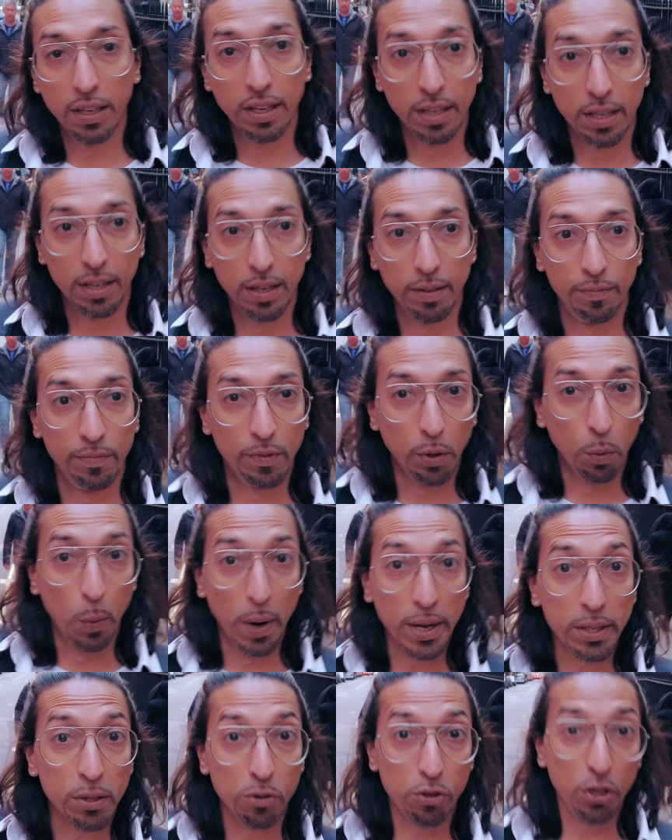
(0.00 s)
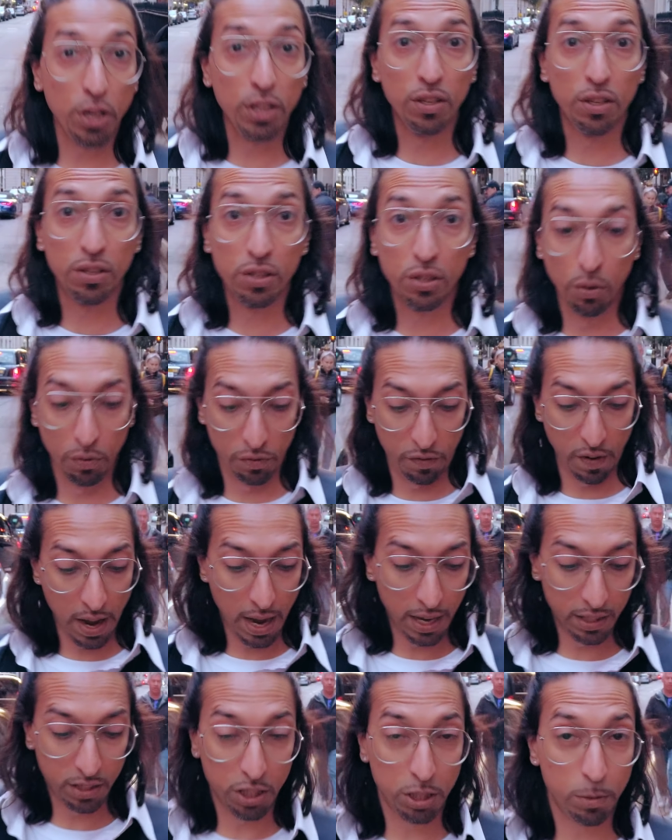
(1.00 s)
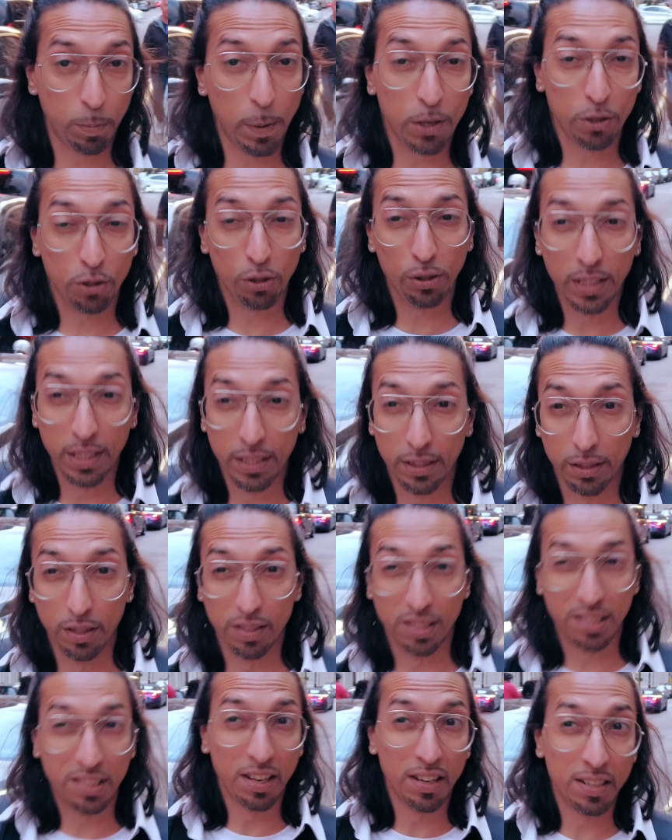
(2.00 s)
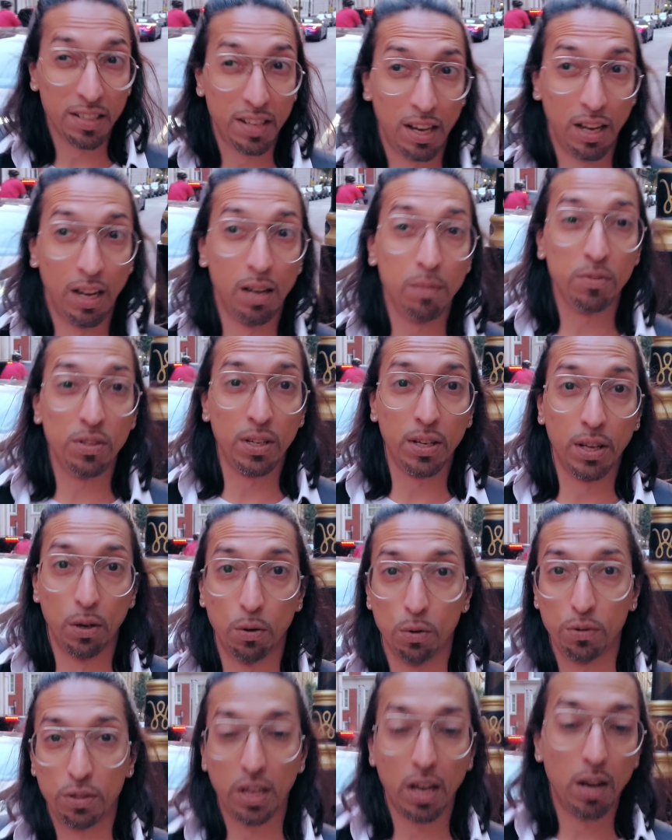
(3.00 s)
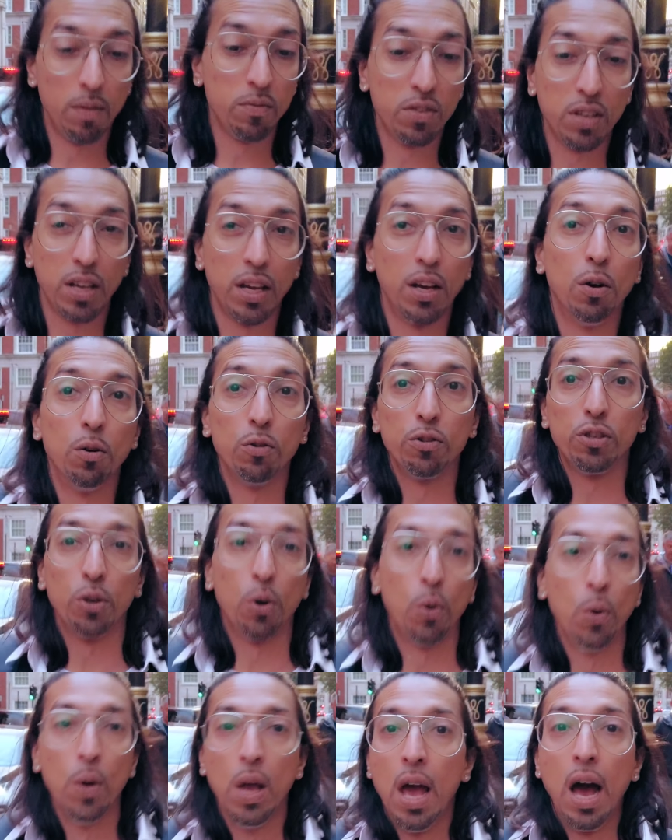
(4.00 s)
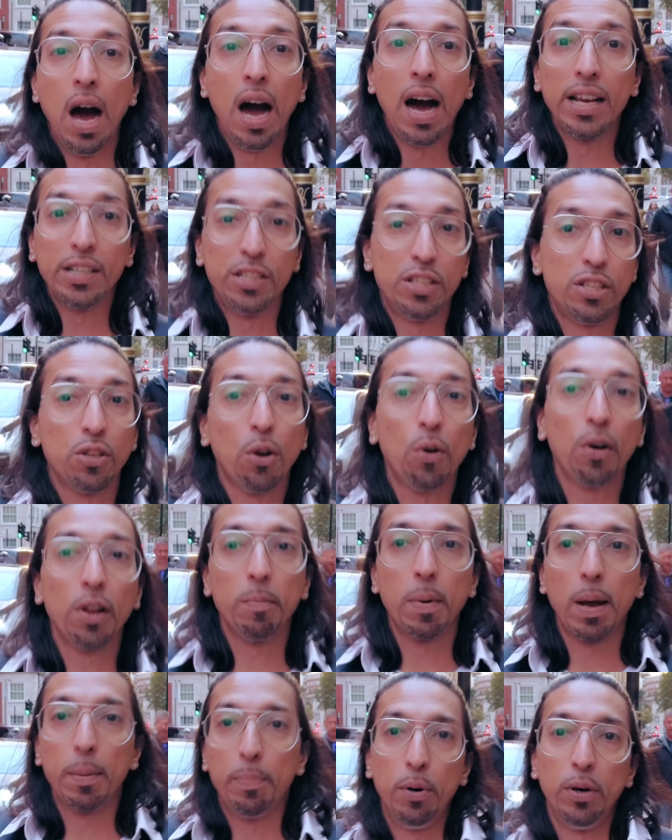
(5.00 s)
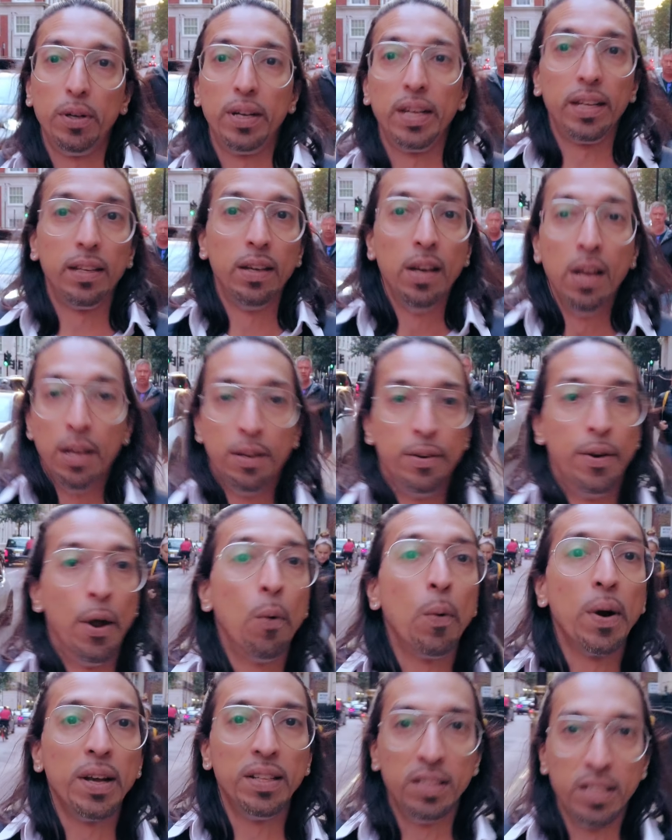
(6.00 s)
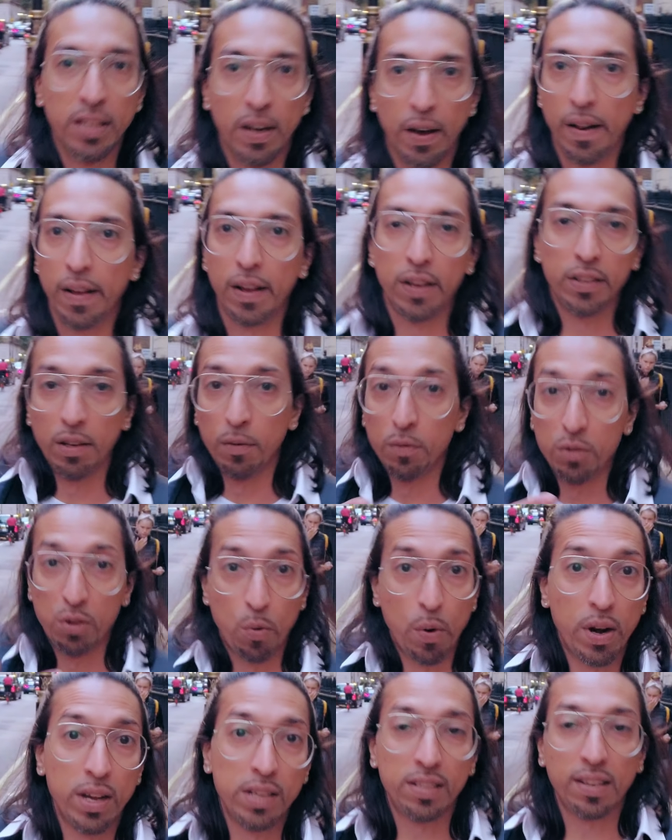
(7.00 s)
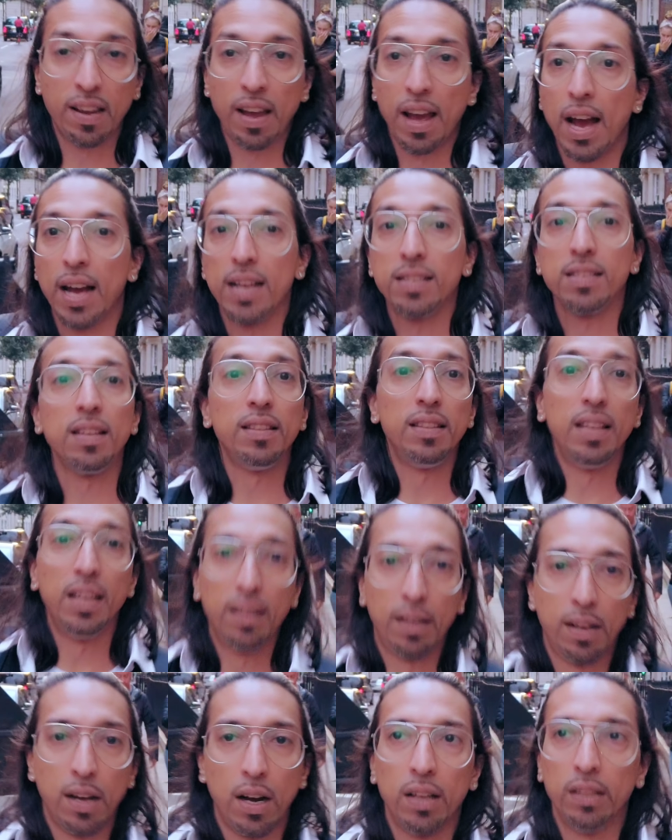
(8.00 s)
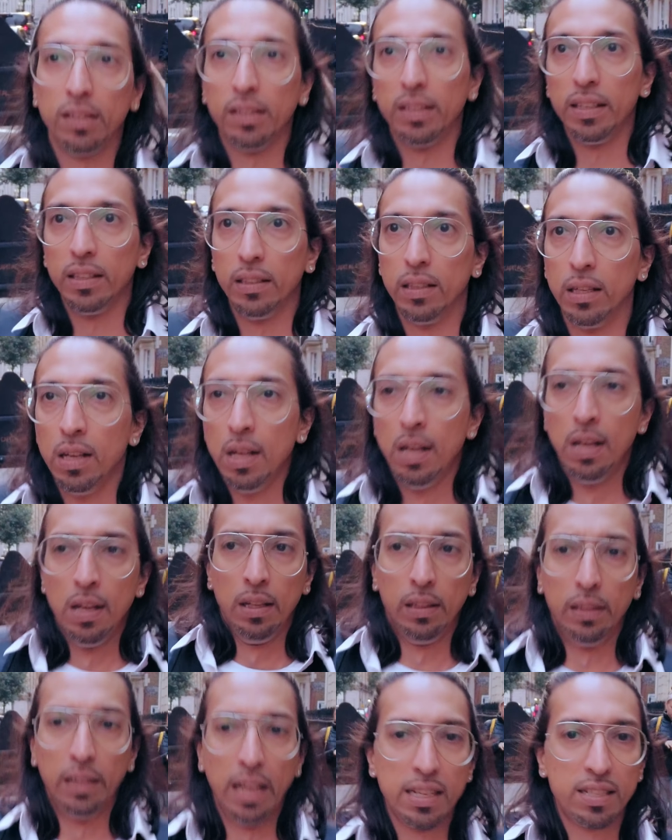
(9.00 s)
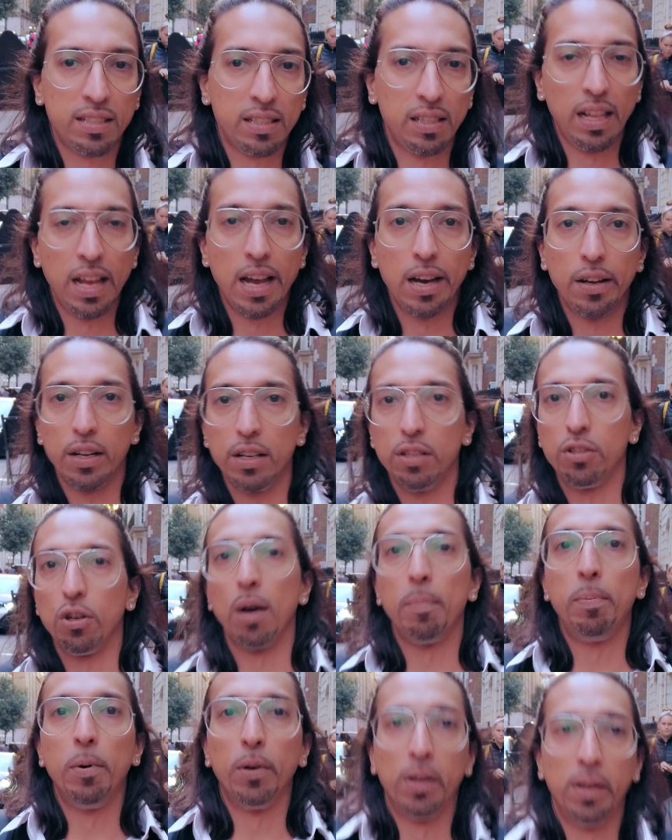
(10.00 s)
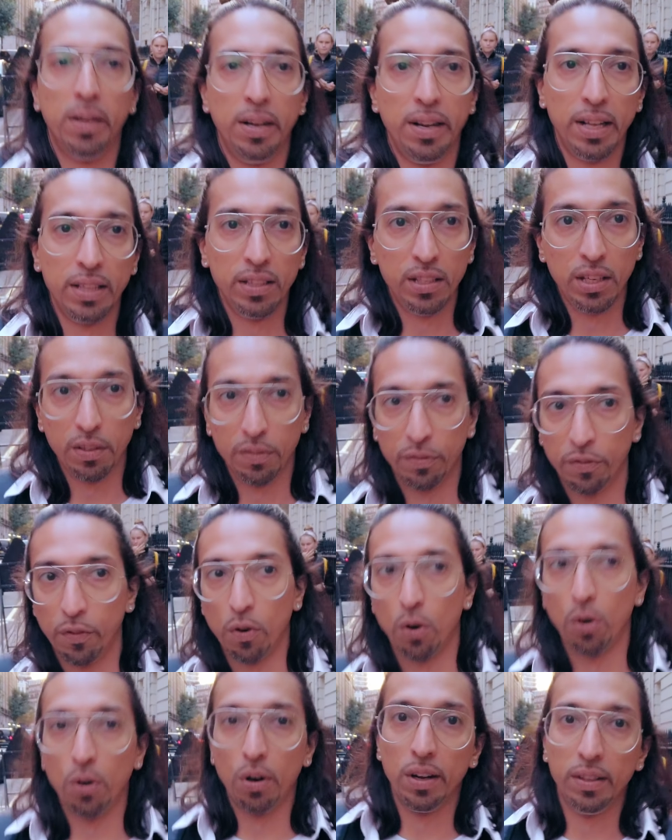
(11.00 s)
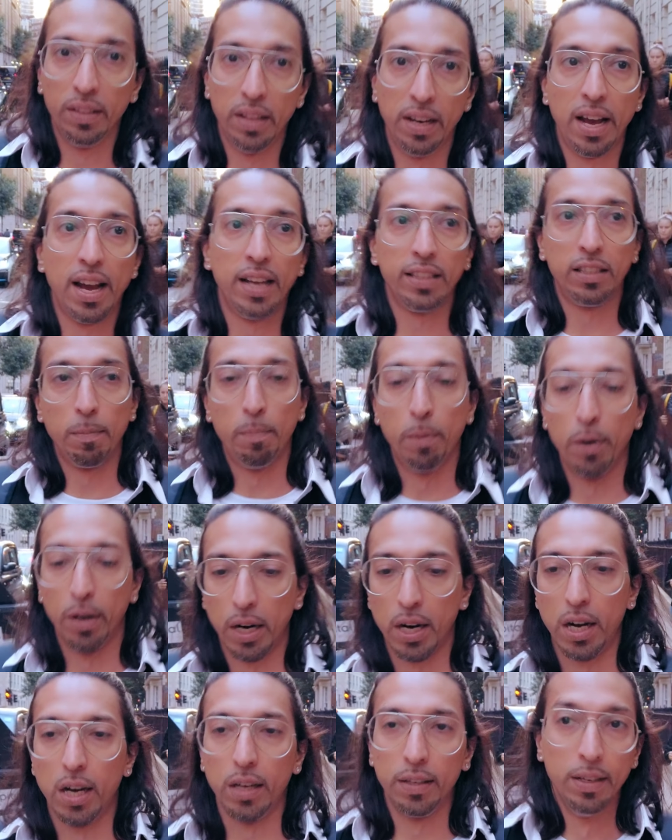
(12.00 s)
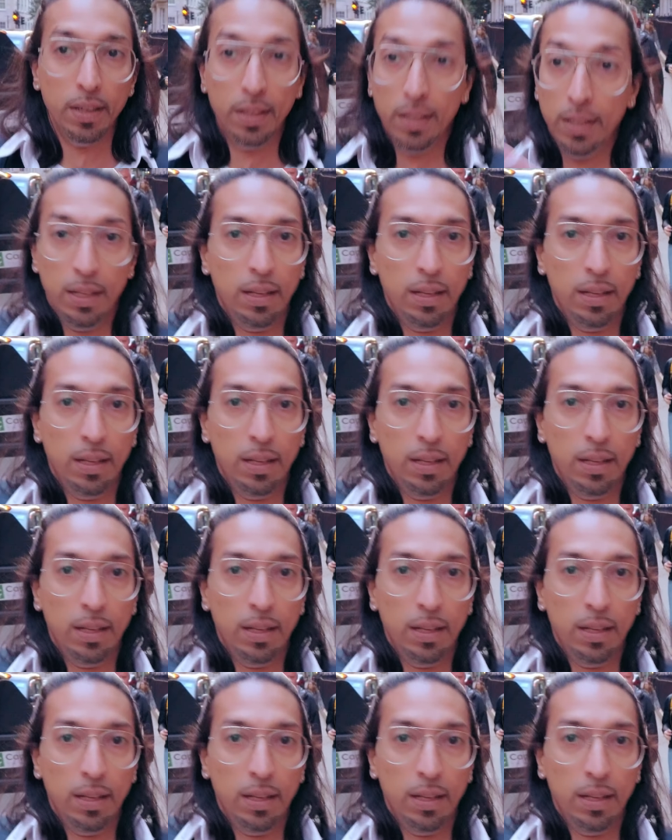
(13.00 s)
the weather changes so fast, especially the sun comes and goes. So I started by putting no ND on it because it was gray skies, and then it got a little less cloudy, so I put on an ND4, and then I had to put on